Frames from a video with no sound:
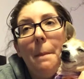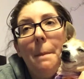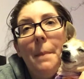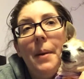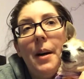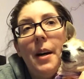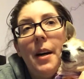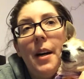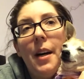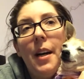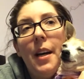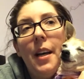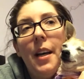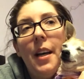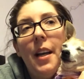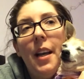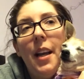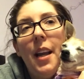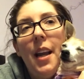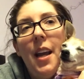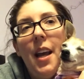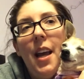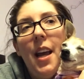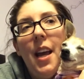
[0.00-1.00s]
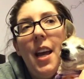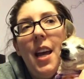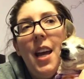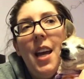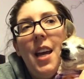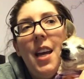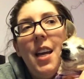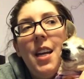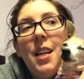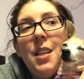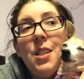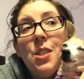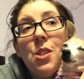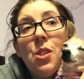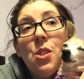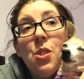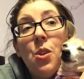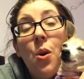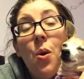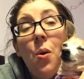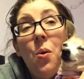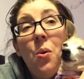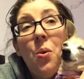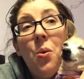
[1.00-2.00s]
but it is
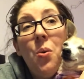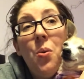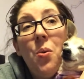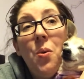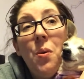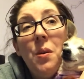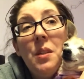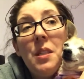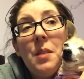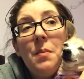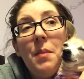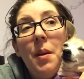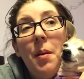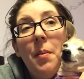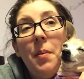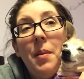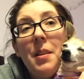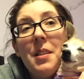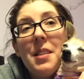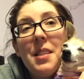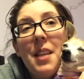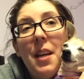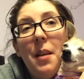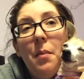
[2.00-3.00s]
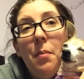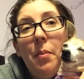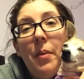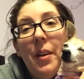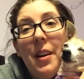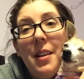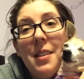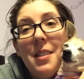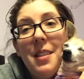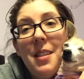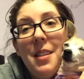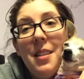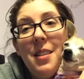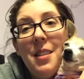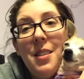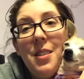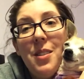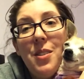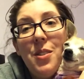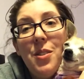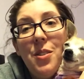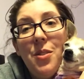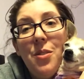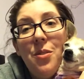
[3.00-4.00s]
so cool to be able to send
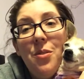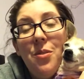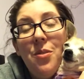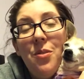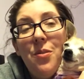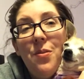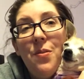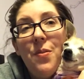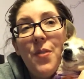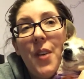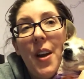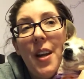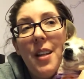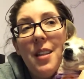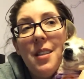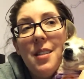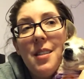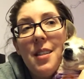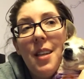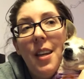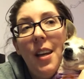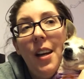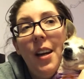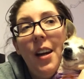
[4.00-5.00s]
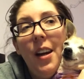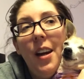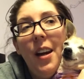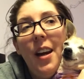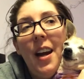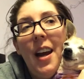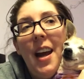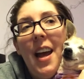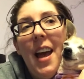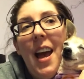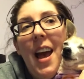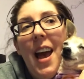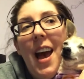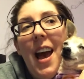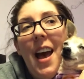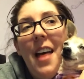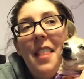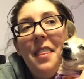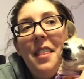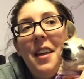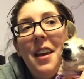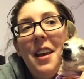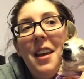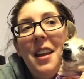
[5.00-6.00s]
presents to friends here
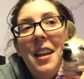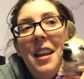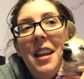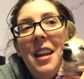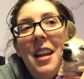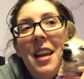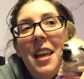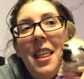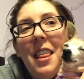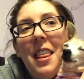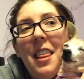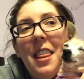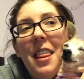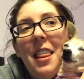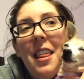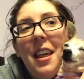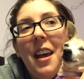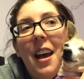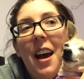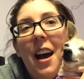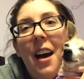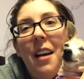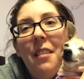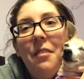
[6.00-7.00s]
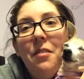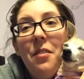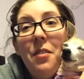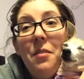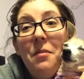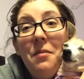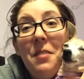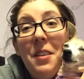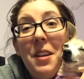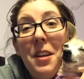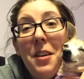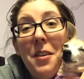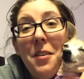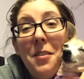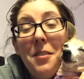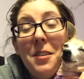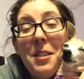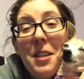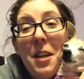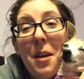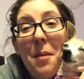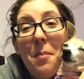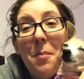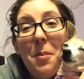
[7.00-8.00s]
and then have them
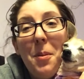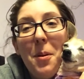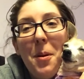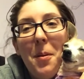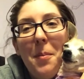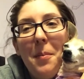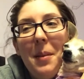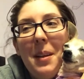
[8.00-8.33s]
videotape them.